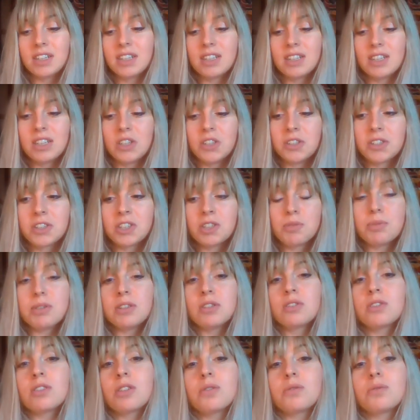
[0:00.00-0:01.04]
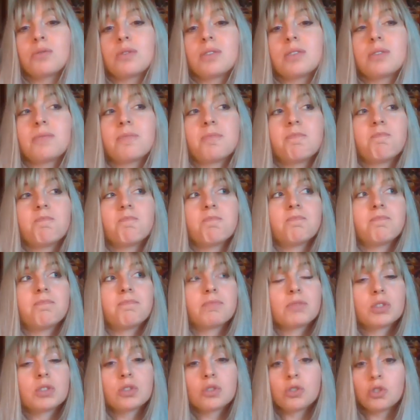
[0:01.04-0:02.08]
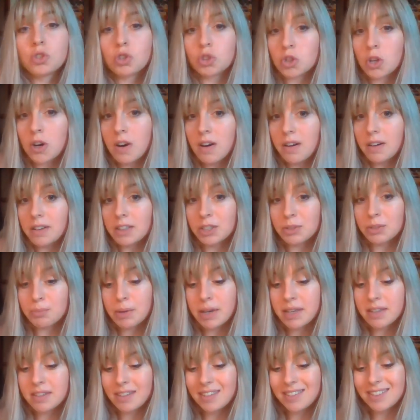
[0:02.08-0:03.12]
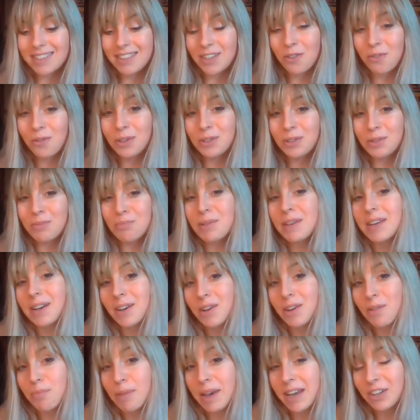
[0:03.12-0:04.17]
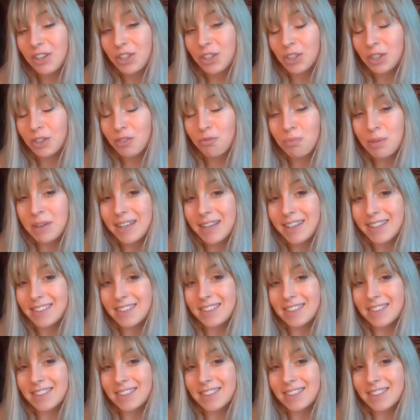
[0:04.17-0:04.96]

you're going to be so strong. You're basically going to be a commander of peace